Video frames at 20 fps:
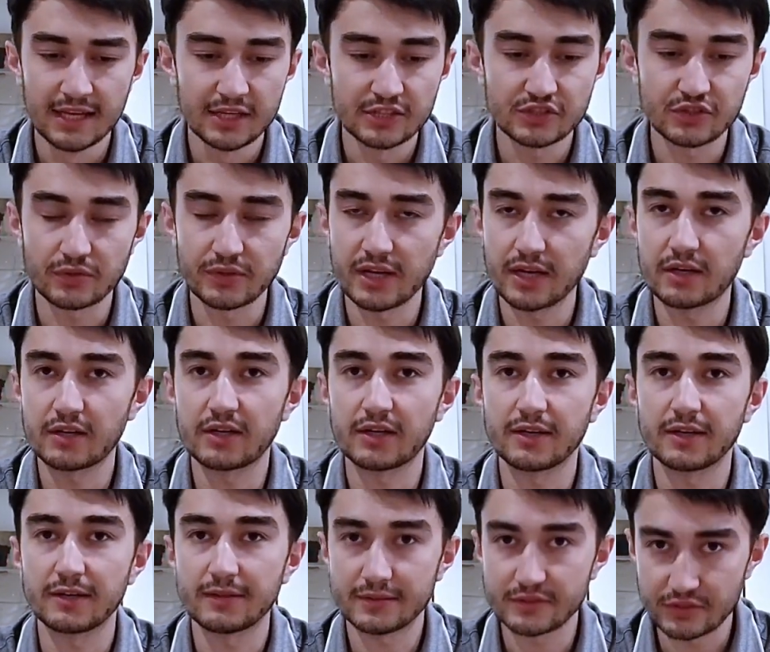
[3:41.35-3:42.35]
So there
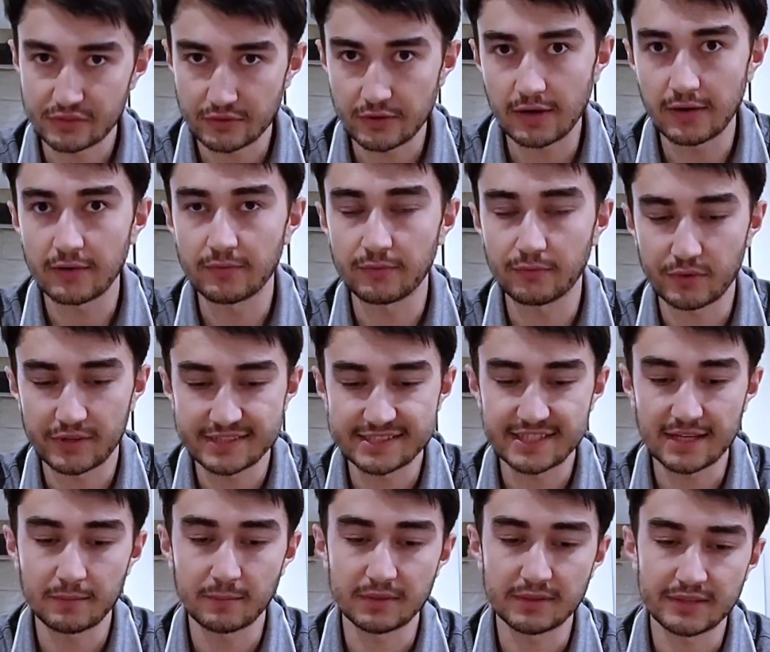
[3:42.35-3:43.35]
are, for
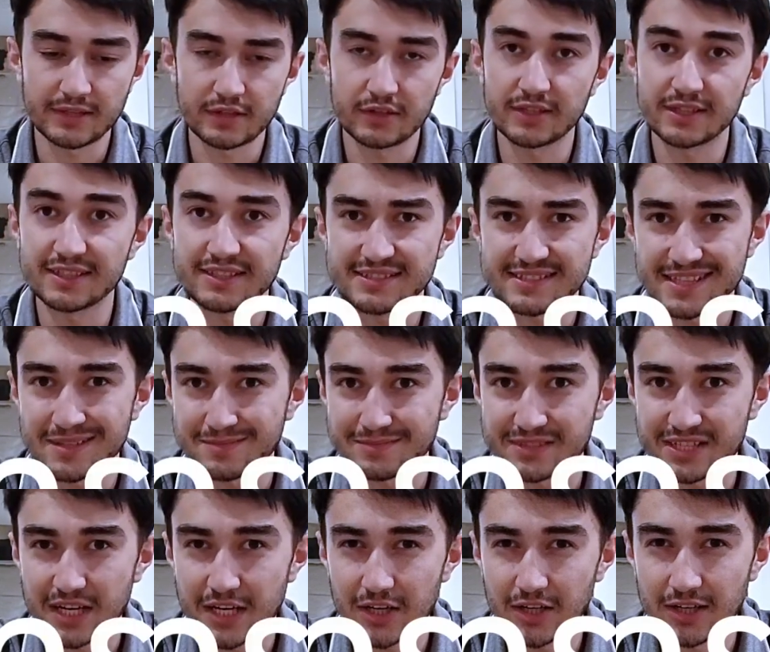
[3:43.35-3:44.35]
example, there are
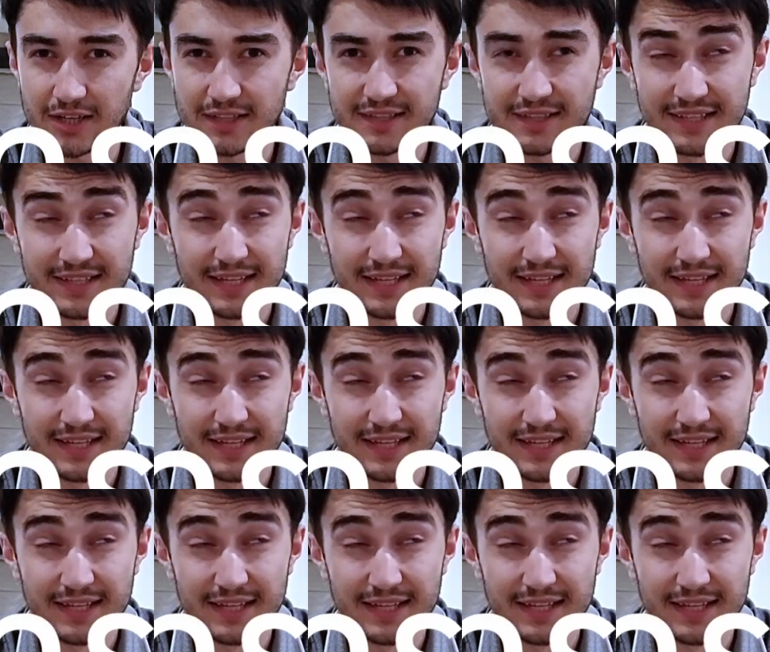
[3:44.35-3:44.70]
Samsara,